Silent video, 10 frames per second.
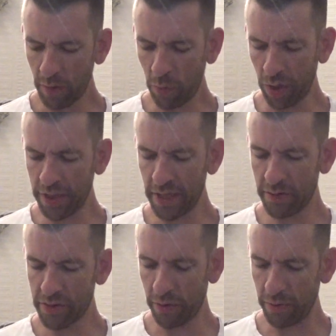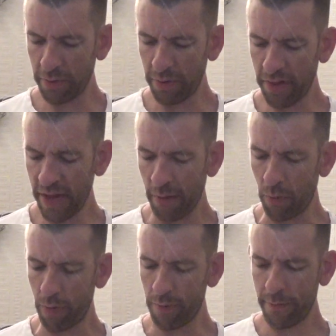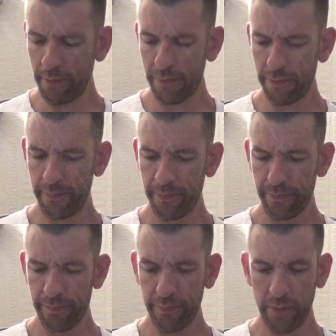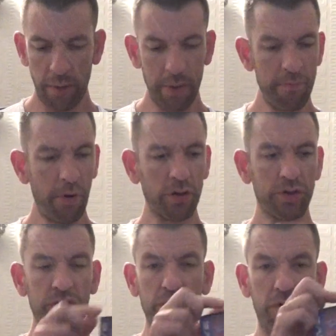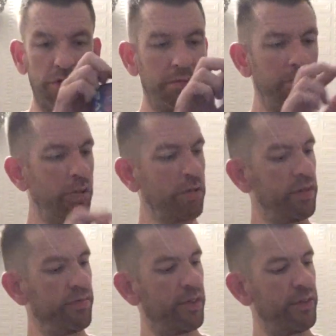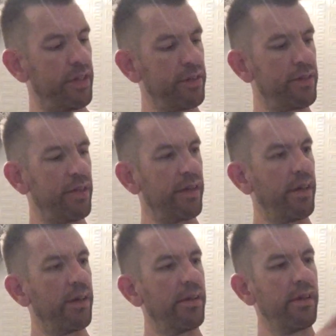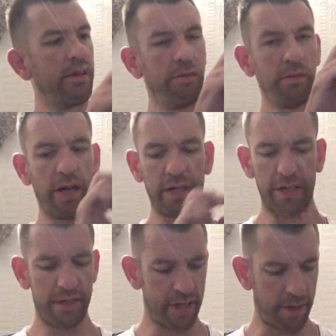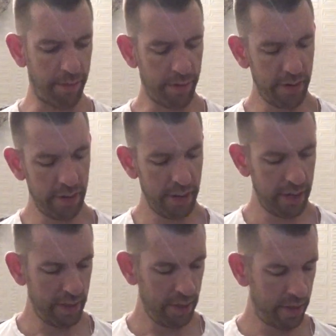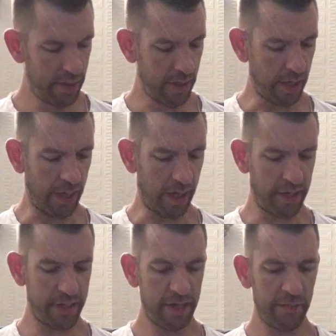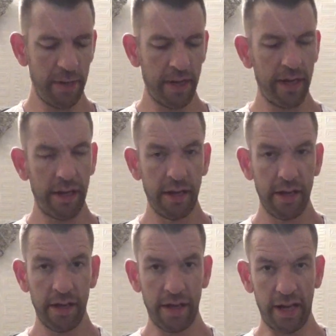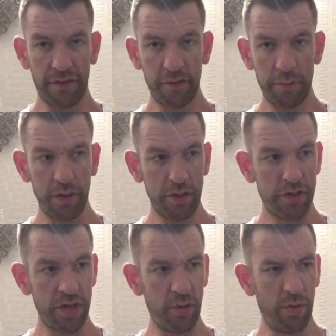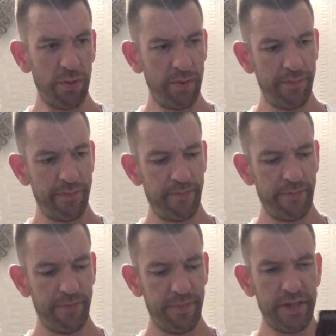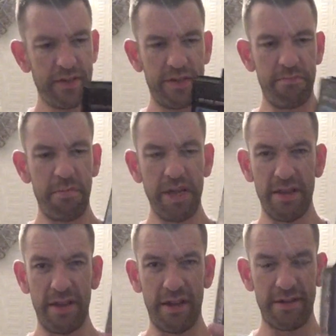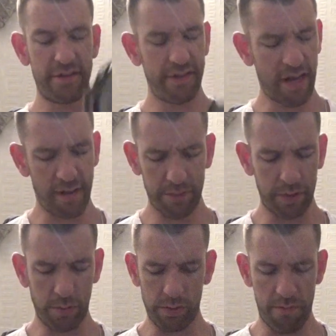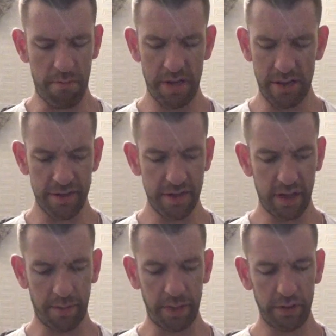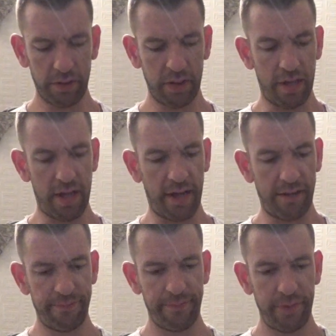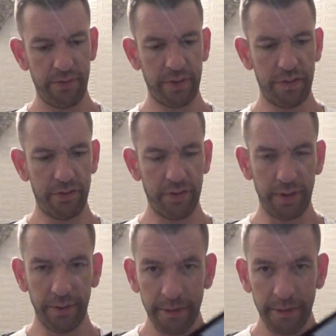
what he did, so there was that one. I mean, box is good. Box is fantastic for hanging tab. And he did me an Afterburner 2. This is mint. This absolutely mint. I mean, look at that. See if you can see.